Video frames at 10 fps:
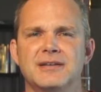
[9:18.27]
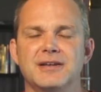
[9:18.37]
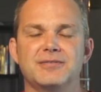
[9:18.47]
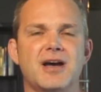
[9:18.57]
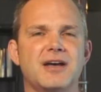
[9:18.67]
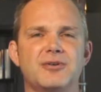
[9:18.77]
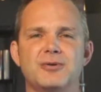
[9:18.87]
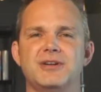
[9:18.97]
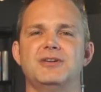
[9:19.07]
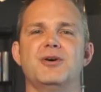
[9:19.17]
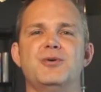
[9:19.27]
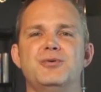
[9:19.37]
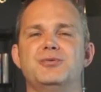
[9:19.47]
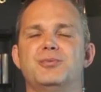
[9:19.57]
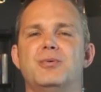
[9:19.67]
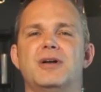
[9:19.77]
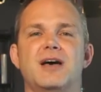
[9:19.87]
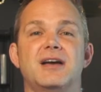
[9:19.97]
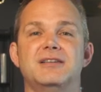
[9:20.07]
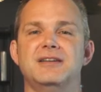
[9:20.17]
If God already knows what
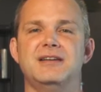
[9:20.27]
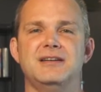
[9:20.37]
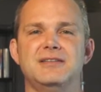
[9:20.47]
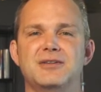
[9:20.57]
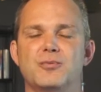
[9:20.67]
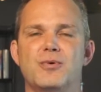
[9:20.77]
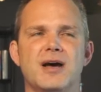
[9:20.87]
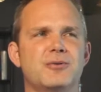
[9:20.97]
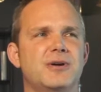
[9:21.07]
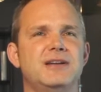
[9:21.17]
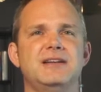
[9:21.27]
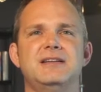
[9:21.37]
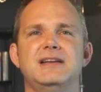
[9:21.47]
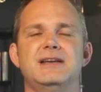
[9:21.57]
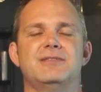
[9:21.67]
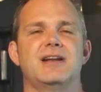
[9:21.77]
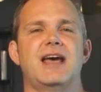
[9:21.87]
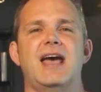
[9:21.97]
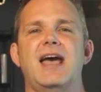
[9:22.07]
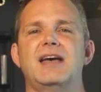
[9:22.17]
I need, then why do I need to even
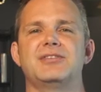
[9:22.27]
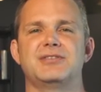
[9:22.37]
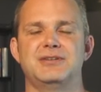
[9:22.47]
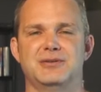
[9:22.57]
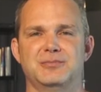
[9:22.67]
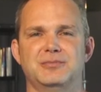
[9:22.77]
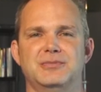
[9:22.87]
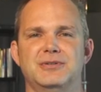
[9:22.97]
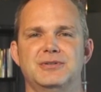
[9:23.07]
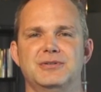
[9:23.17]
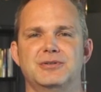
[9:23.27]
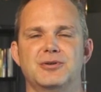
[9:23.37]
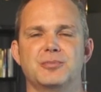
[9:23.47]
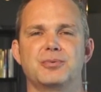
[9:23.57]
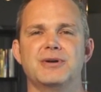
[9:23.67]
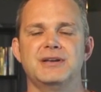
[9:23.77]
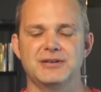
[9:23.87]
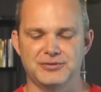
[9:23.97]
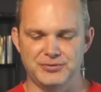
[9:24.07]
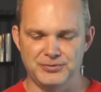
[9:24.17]
ask Him or bring
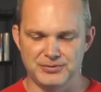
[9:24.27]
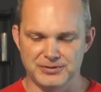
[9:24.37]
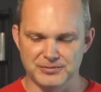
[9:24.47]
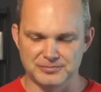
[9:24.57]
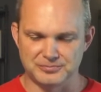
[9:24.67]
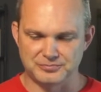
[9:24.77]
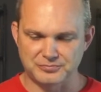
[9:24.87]
it to Him?